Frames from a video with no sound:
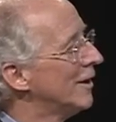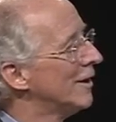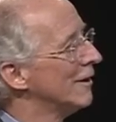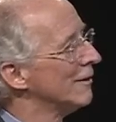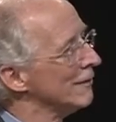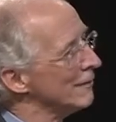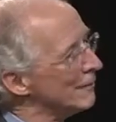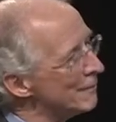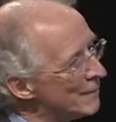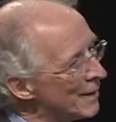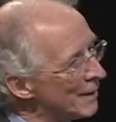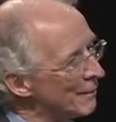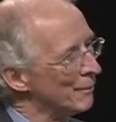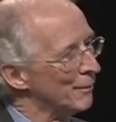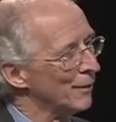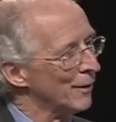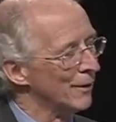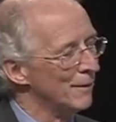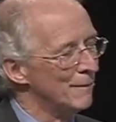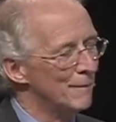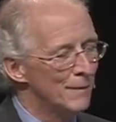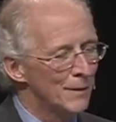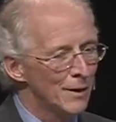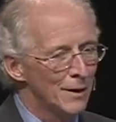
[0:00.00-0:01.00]
Remember,
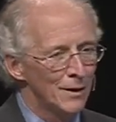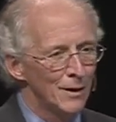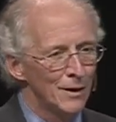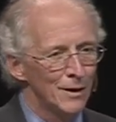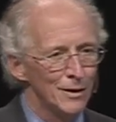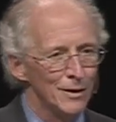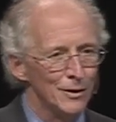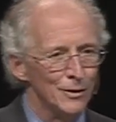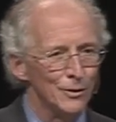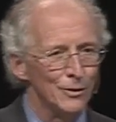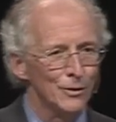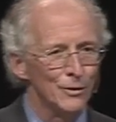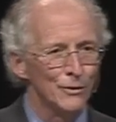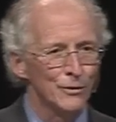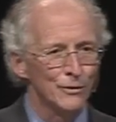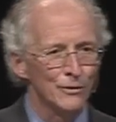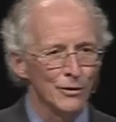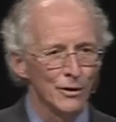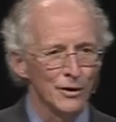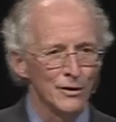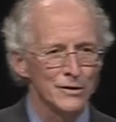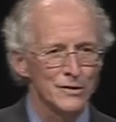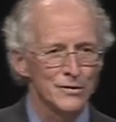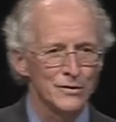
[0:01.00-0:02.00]
you who
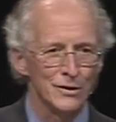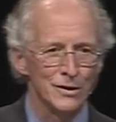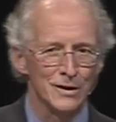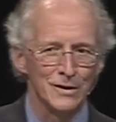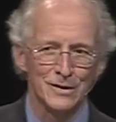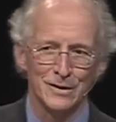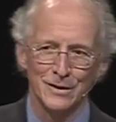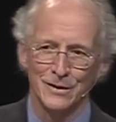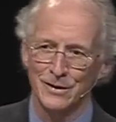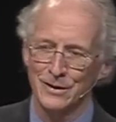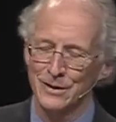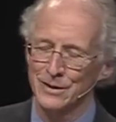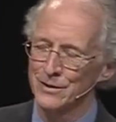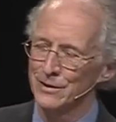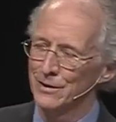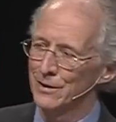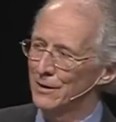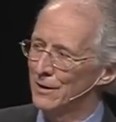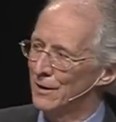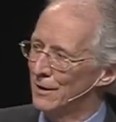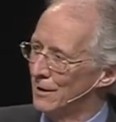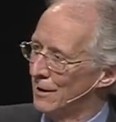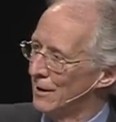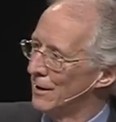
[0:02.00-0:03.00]
trust Jesus,
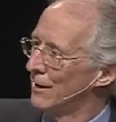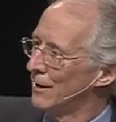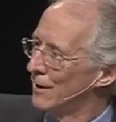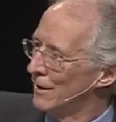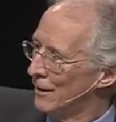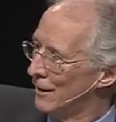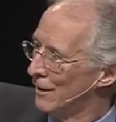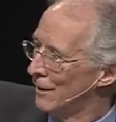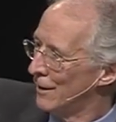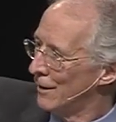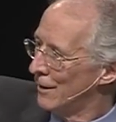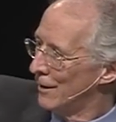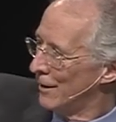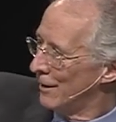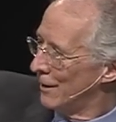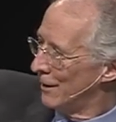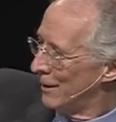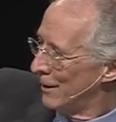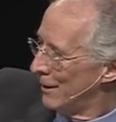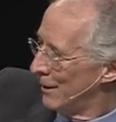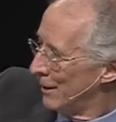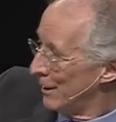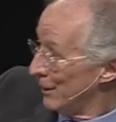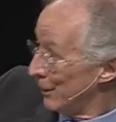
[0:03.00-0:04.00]

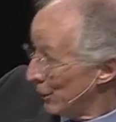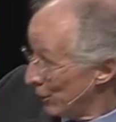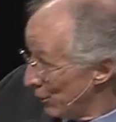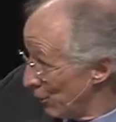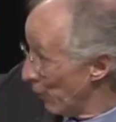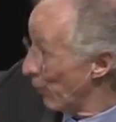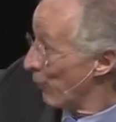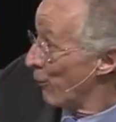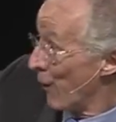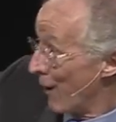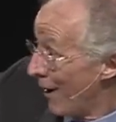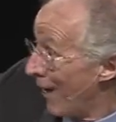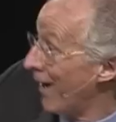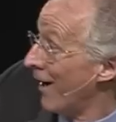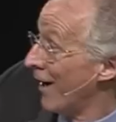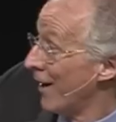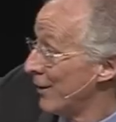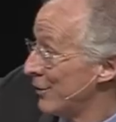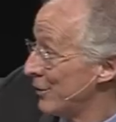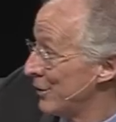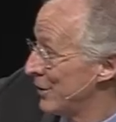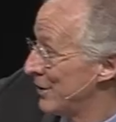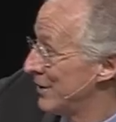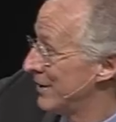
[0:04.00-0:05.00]
you were
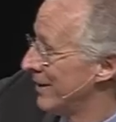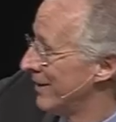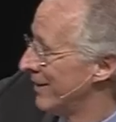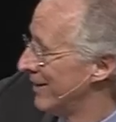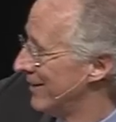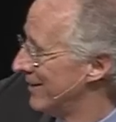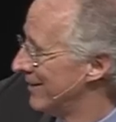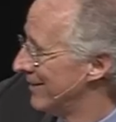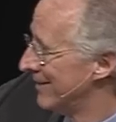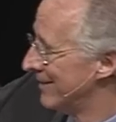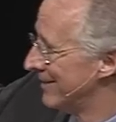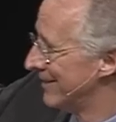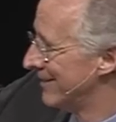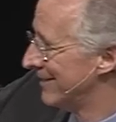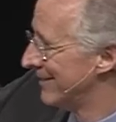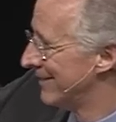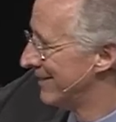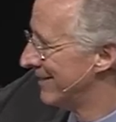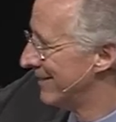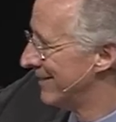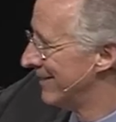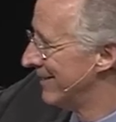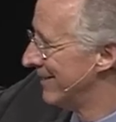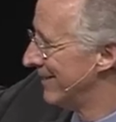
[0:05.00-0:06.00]
washed,
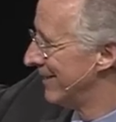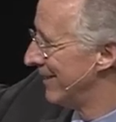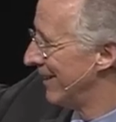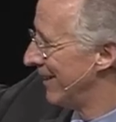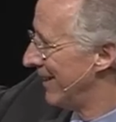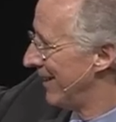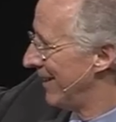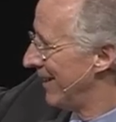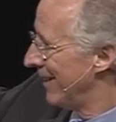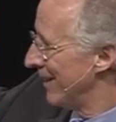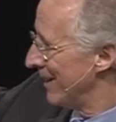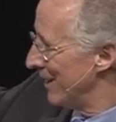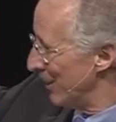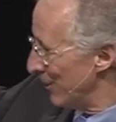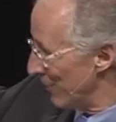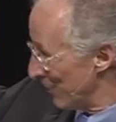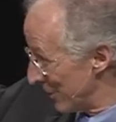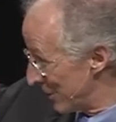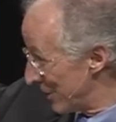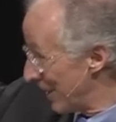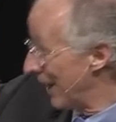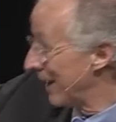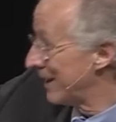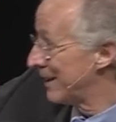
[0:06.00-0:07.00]
you were
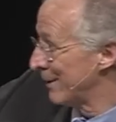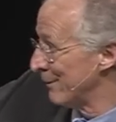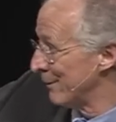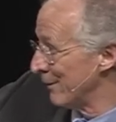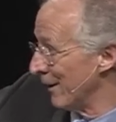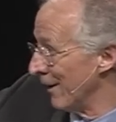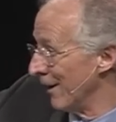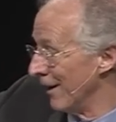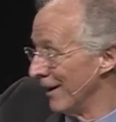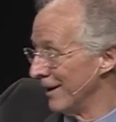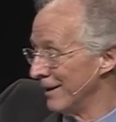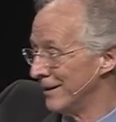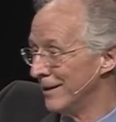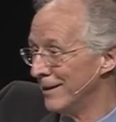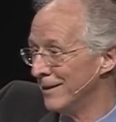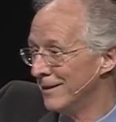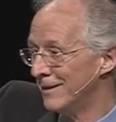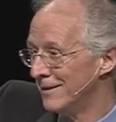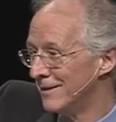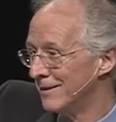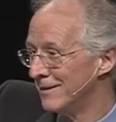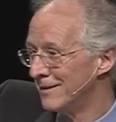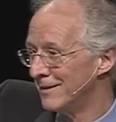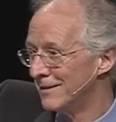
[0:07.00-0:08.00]
sanctified,
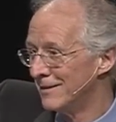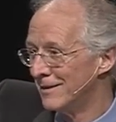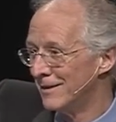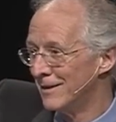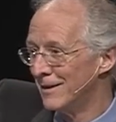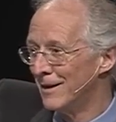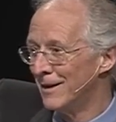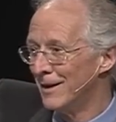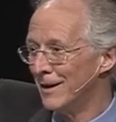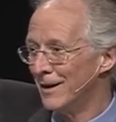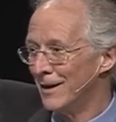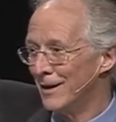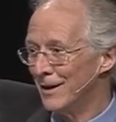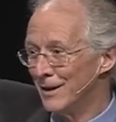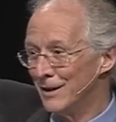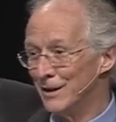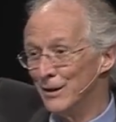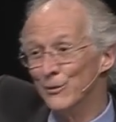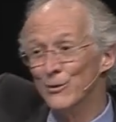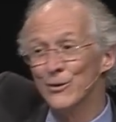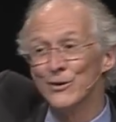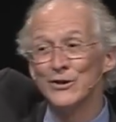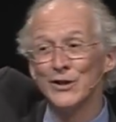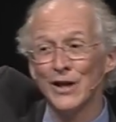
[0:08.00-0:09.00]
you
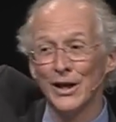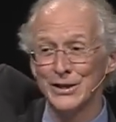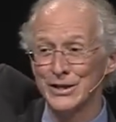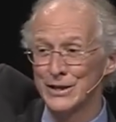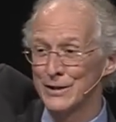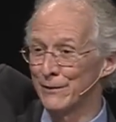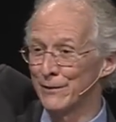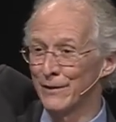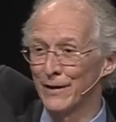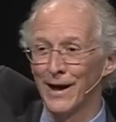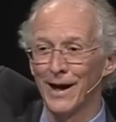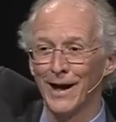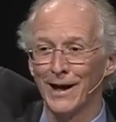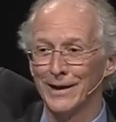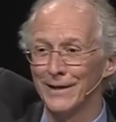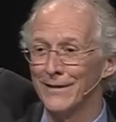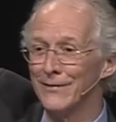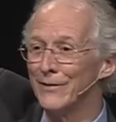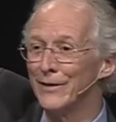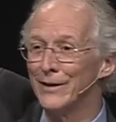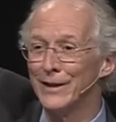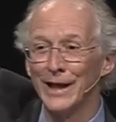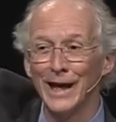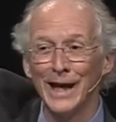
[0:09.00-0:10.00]
were justified in
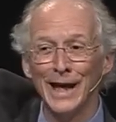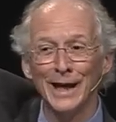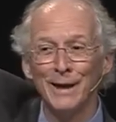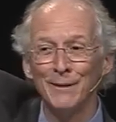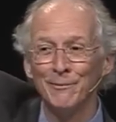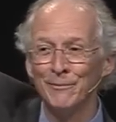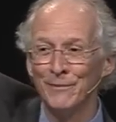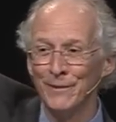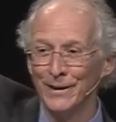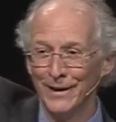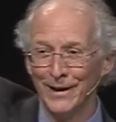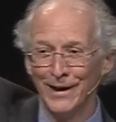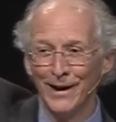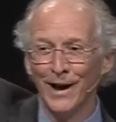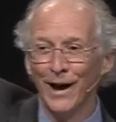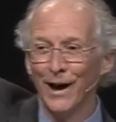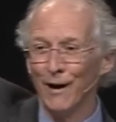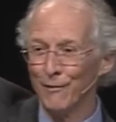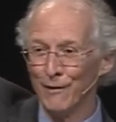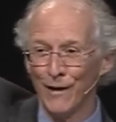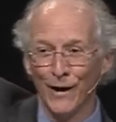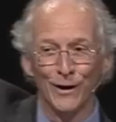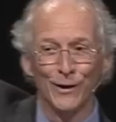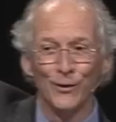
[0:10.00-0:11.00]
the name
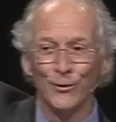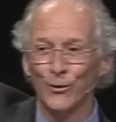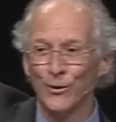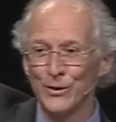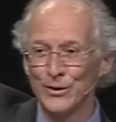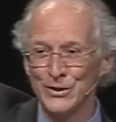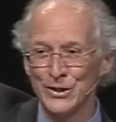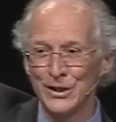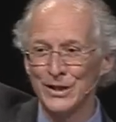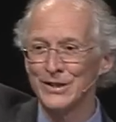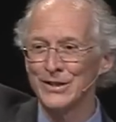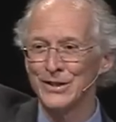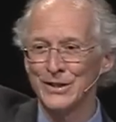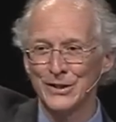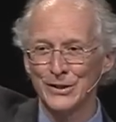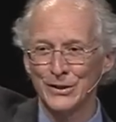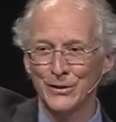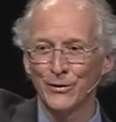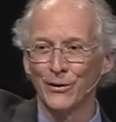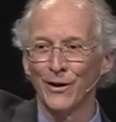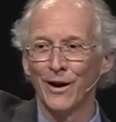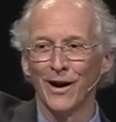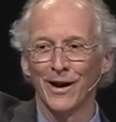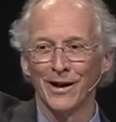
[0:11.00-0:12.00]
of our Lord Jesus
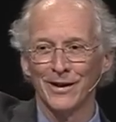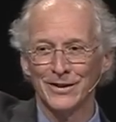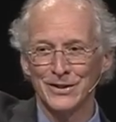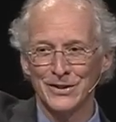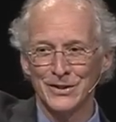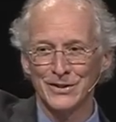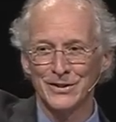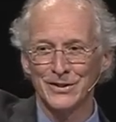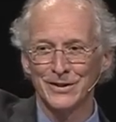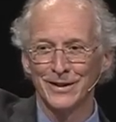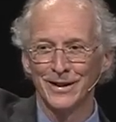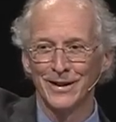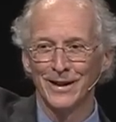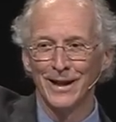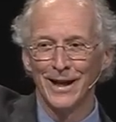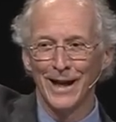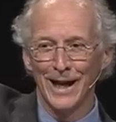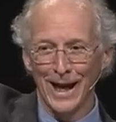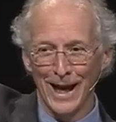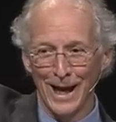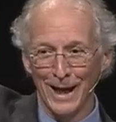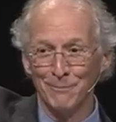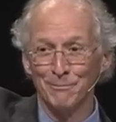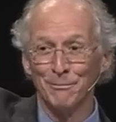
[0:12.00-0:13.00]
Christ
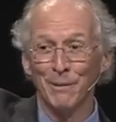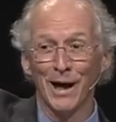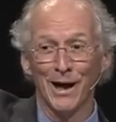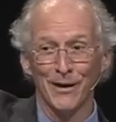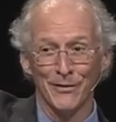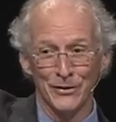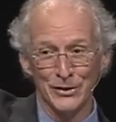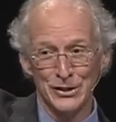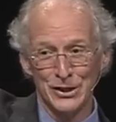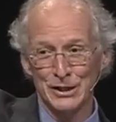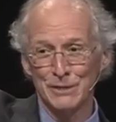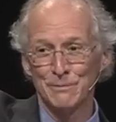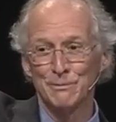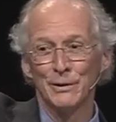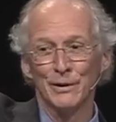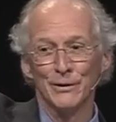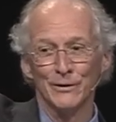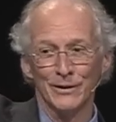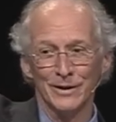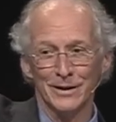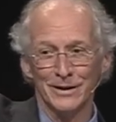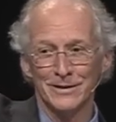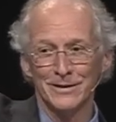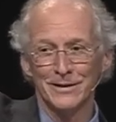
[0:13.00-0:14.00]
and by the
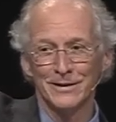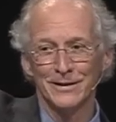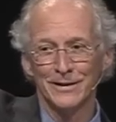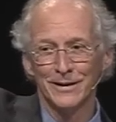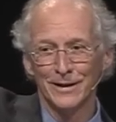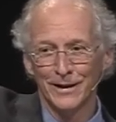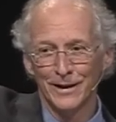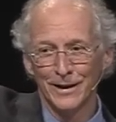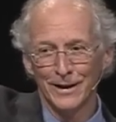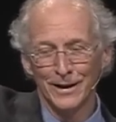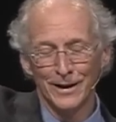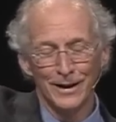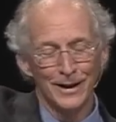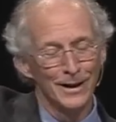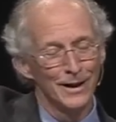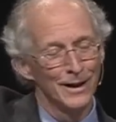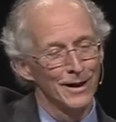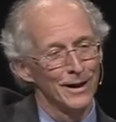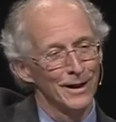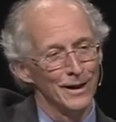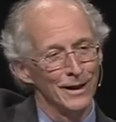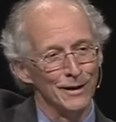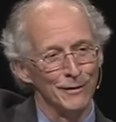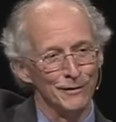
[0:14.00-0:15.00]
Spirit
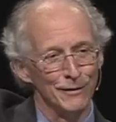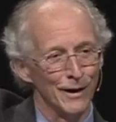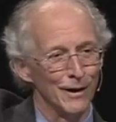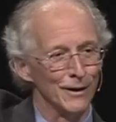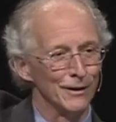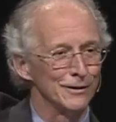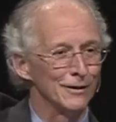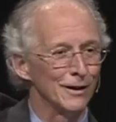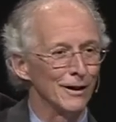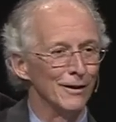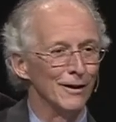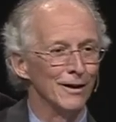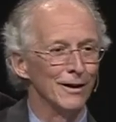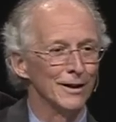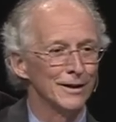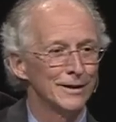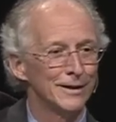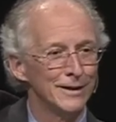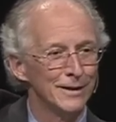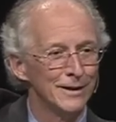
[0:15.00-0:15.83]
of our God.